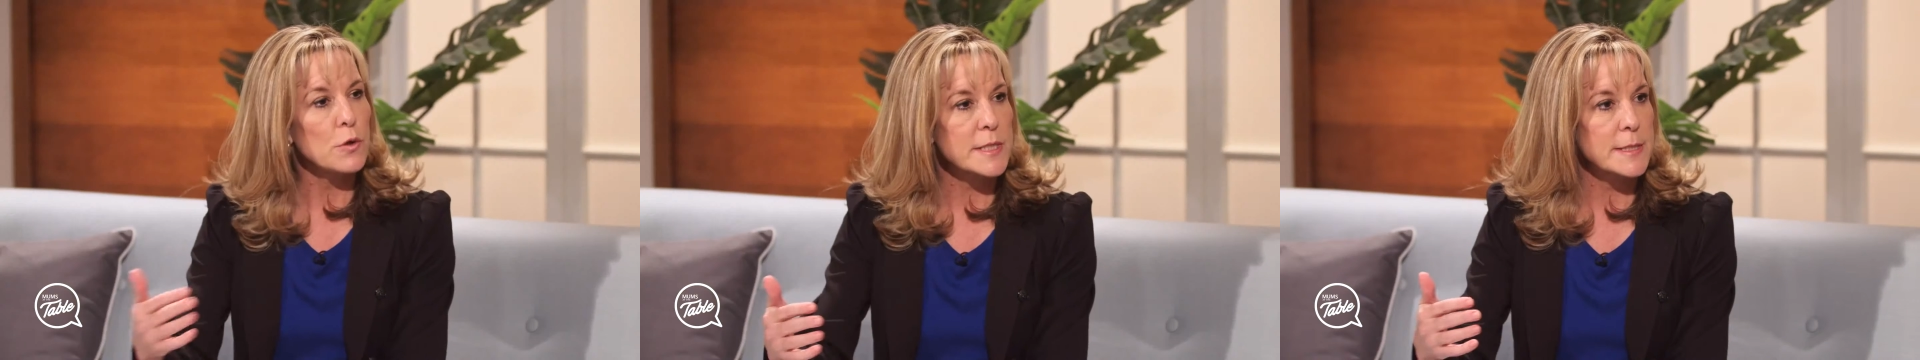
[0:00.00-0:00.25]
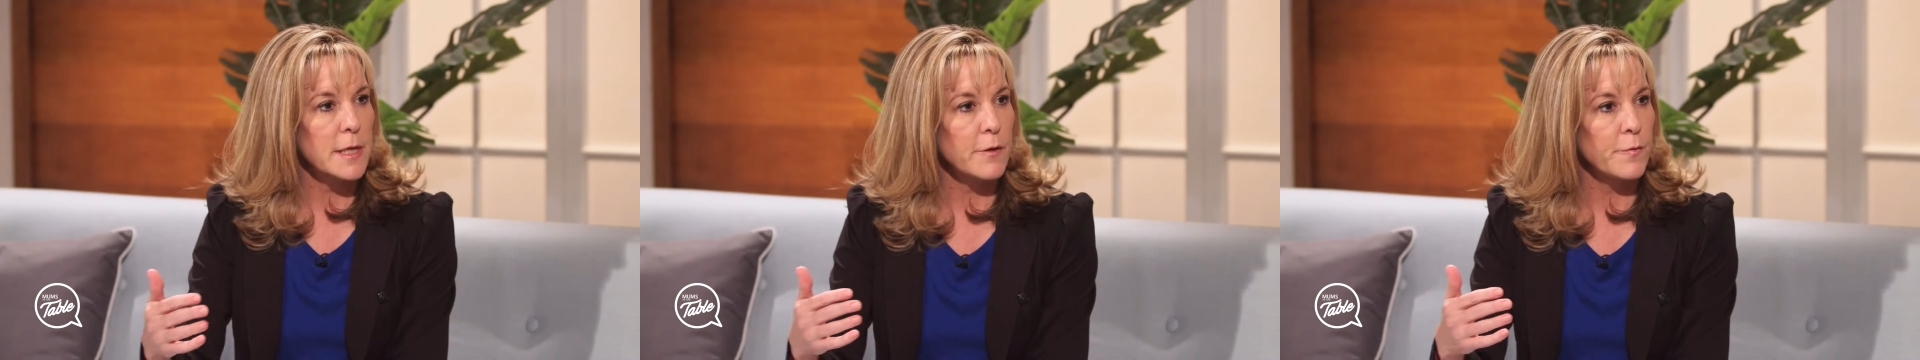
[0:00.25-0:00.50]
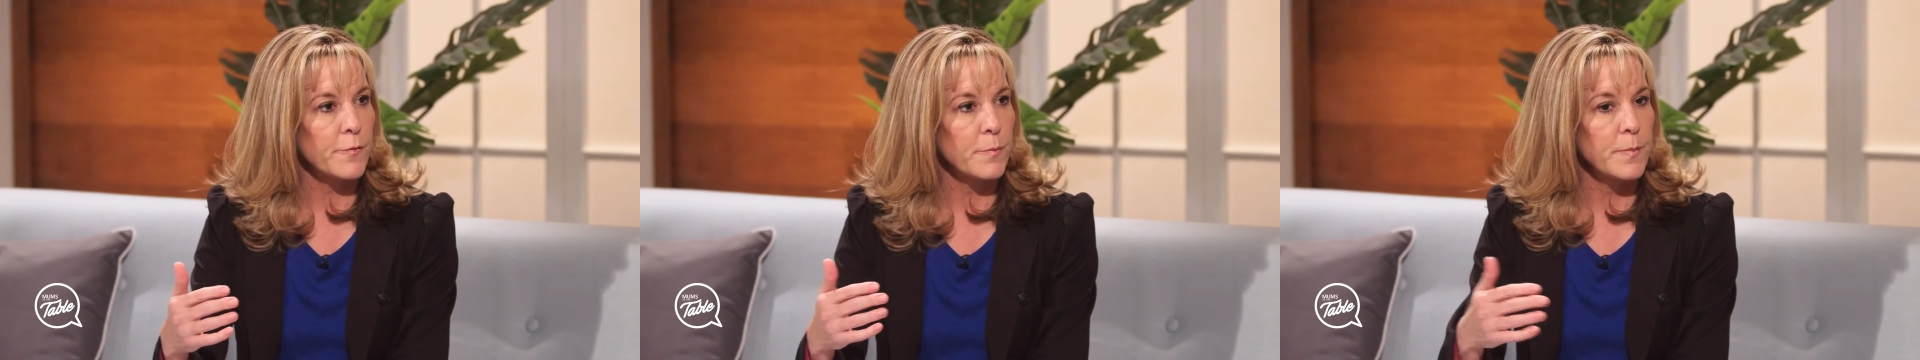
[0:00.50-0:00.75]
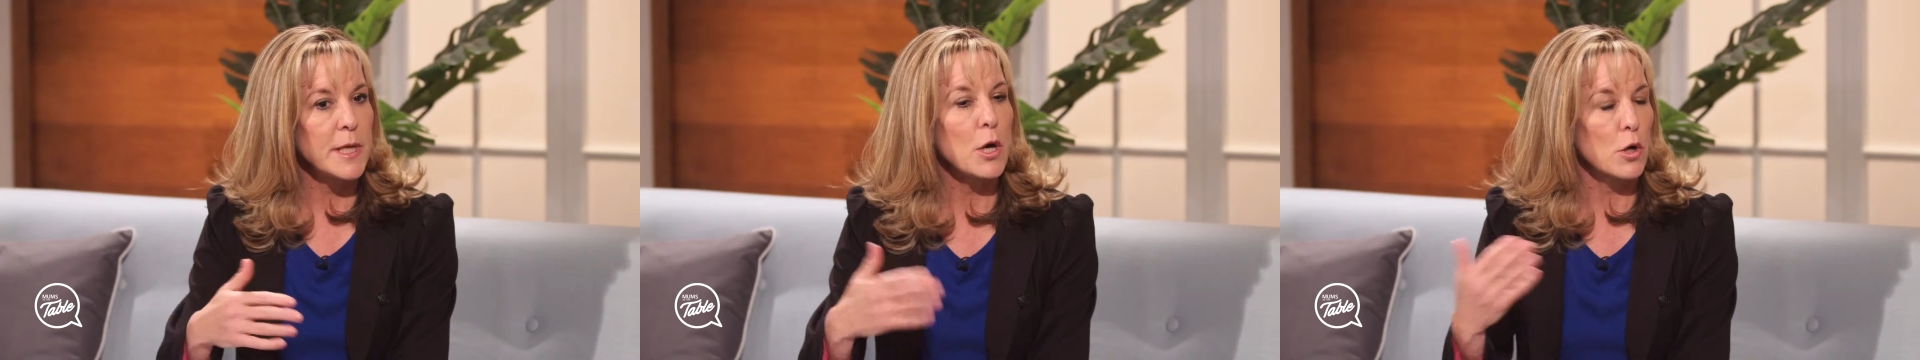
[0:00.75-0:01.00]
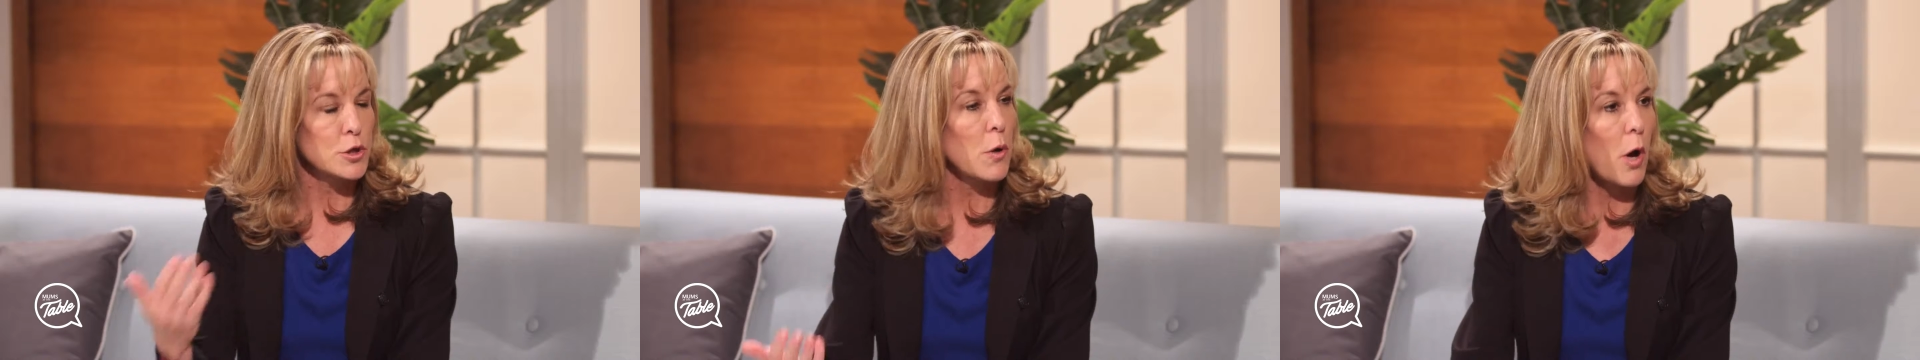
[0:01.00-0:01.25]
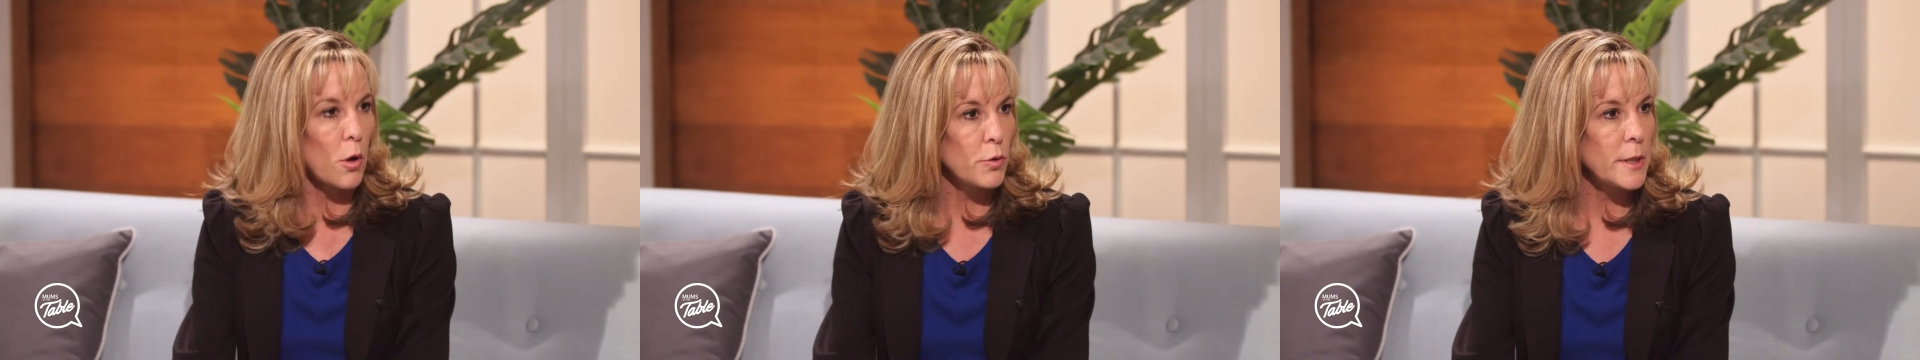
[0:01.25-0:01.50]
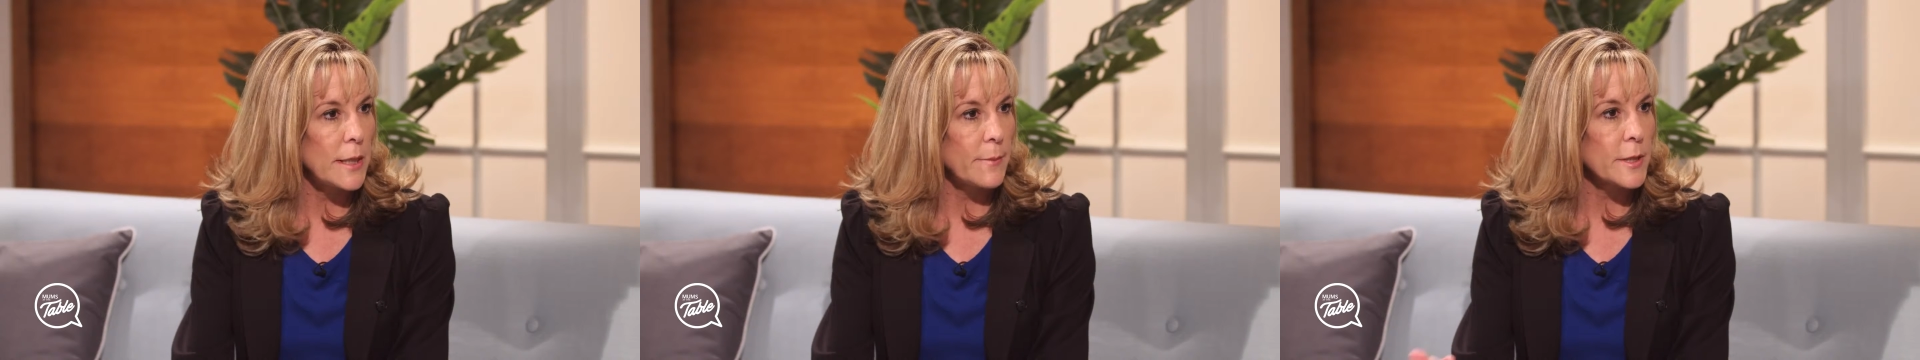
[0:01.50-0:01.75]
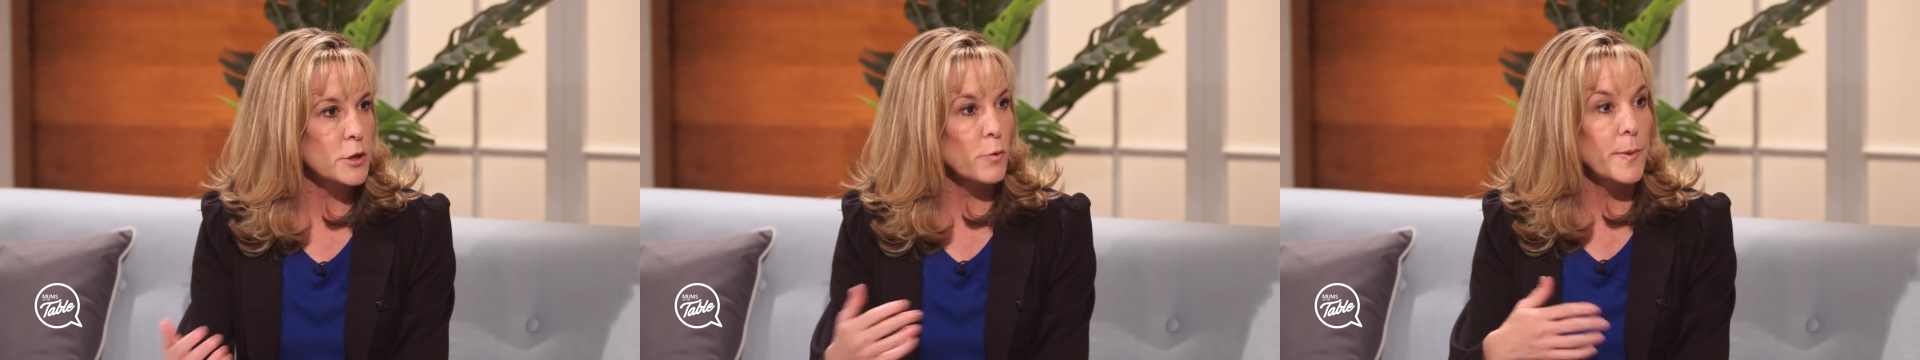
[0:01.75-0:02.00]
yourself beyond your own
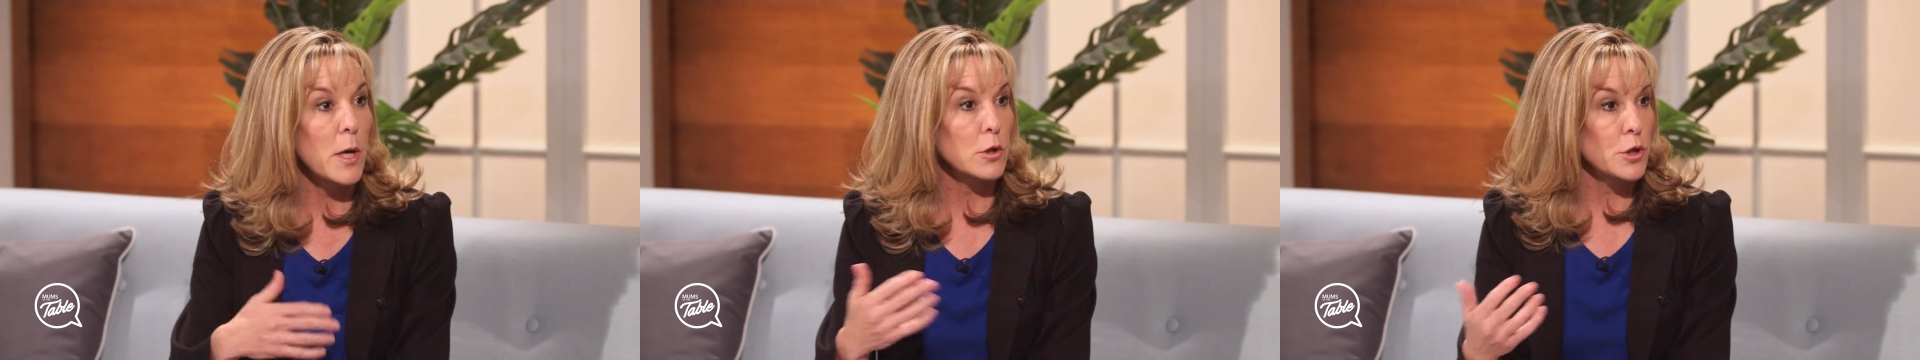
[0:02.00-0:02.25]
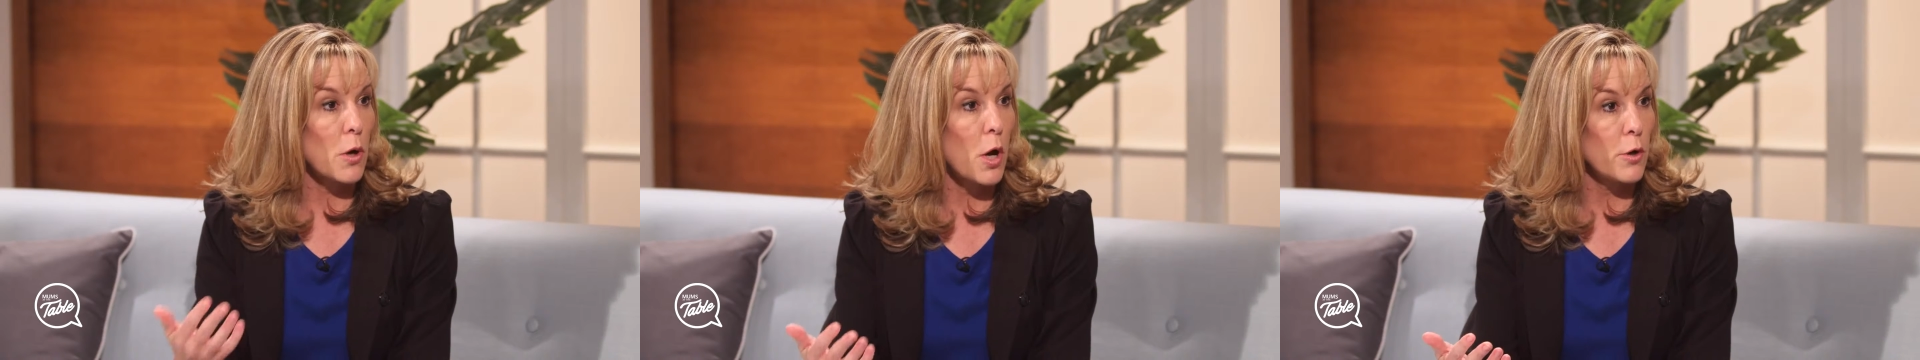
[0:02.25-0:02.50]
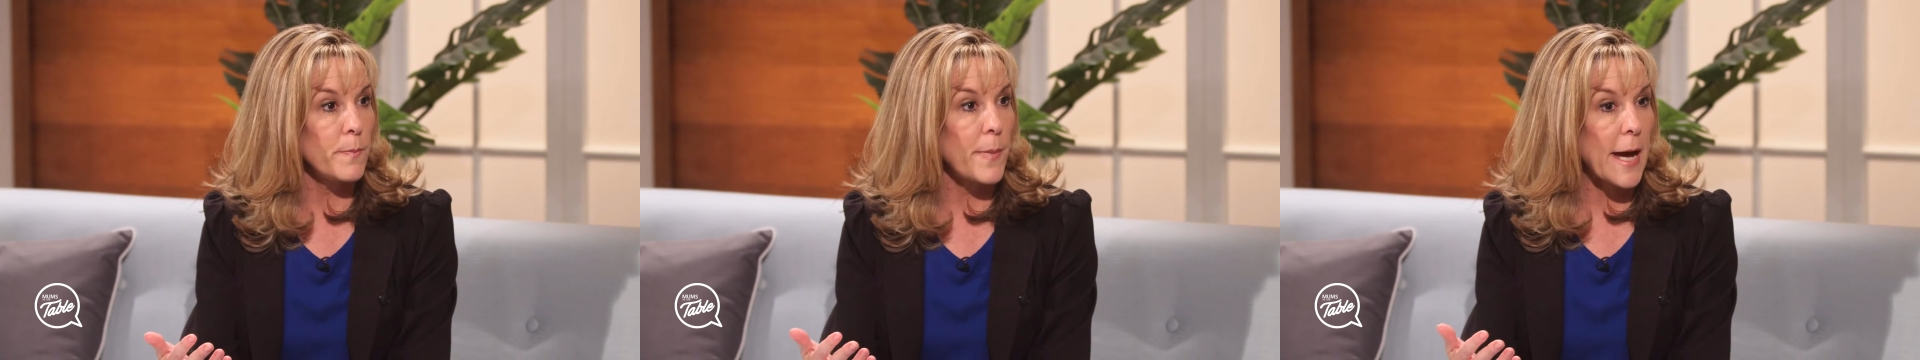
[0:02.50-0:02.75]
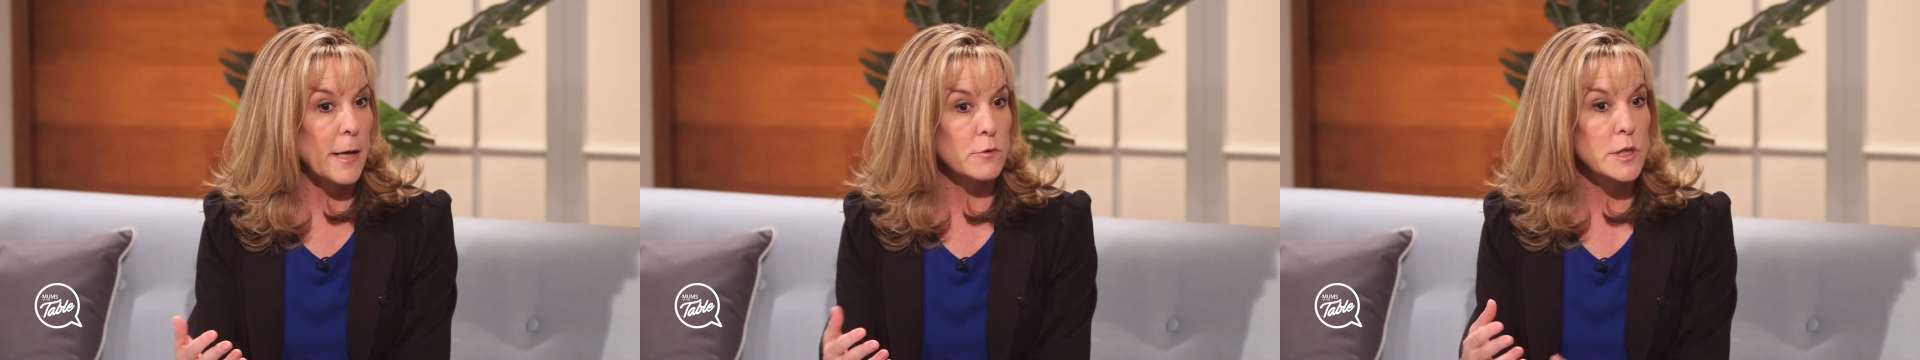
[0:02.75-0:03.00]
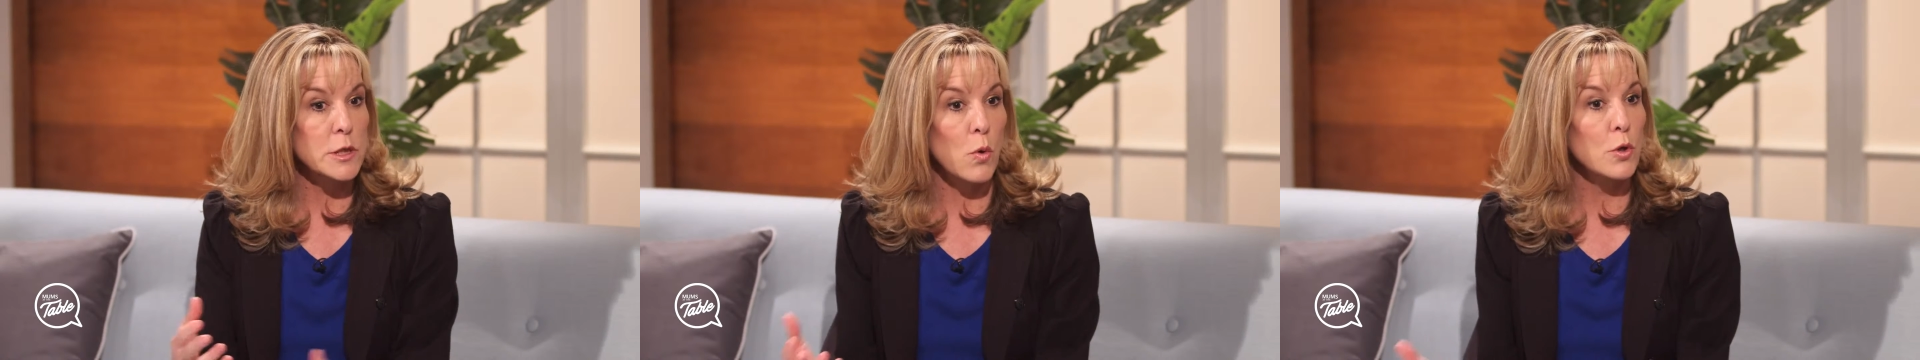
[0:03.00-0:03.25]
limits or beyond your own boundaries,